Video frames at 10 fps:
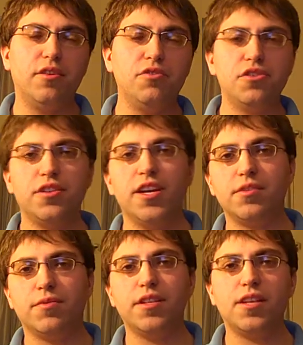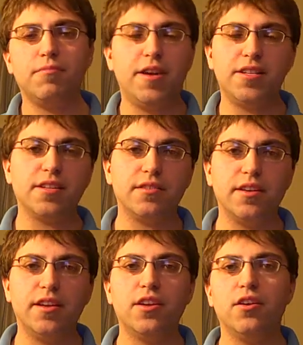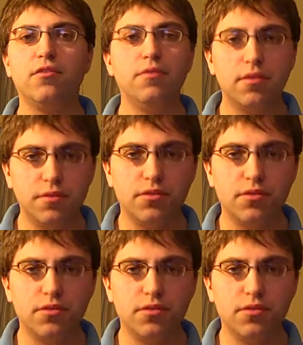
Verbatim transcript: in the Ocean days when he said basically, you know,